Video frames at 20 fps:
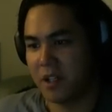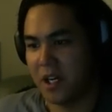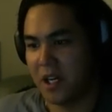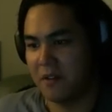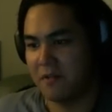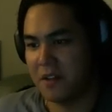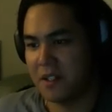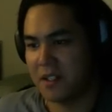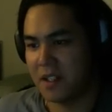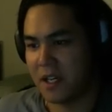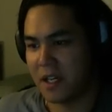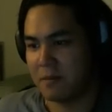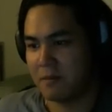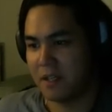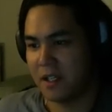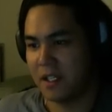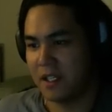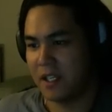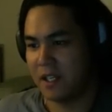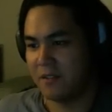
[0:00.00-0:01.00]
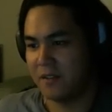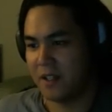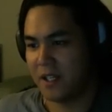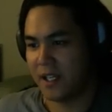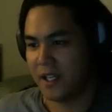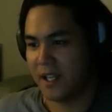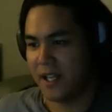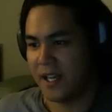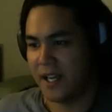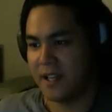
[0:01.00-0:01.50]
Every time I give it a
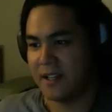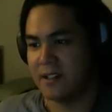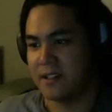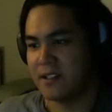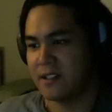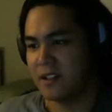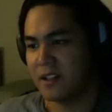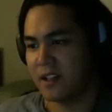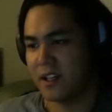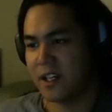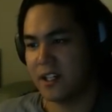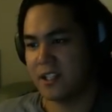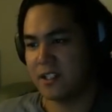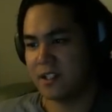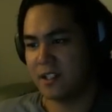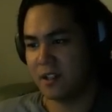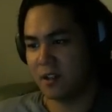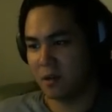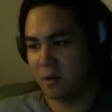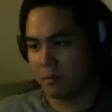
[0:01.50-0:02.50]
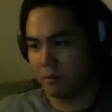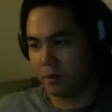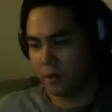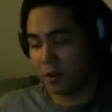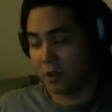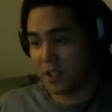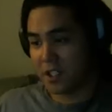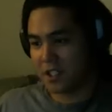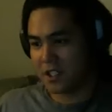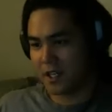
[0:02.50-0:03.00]
glance, I see her
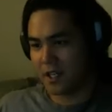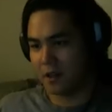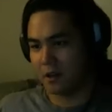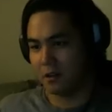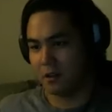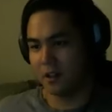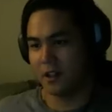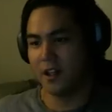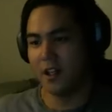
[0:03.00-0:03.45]
blurry shadow.